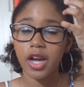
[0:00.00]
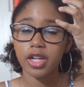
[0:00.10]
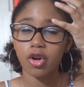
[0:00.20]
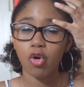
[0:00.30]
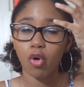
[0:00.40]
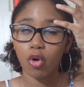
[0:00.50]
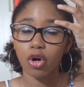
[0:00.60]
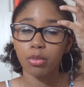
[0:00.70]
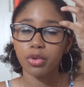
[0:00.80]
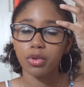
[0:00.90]
I had a
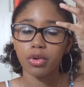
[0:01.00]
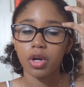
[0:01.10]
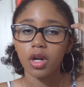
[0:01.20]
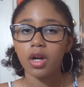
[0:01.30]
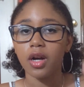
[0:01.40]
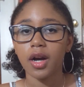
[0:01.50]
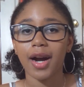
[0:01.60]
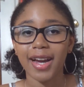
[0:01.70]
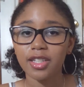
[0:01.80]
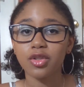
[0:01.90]
horrible
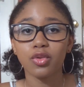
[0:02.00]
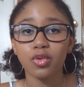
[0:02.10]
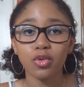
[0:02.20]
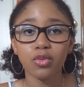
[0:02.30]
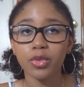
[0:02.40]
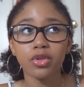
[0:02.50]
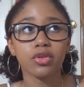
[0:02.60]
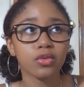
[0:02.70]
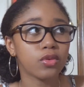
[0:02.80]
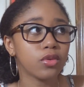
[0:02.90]
high school, middle
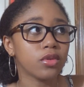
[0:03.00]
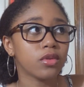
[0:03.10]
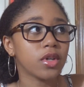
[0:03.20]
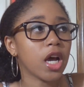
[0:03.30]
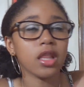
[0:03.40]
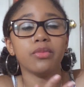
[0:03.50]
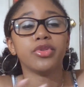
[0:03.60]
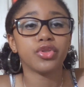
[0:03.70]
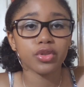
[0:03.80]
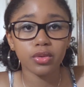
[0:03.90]
school,
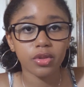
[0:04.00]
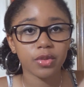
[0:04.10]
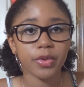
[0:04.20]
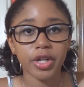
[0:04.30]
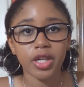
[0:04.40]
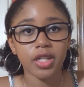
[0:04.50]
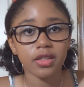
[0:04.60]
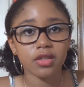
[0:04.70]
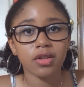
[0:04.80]
elementary school experience.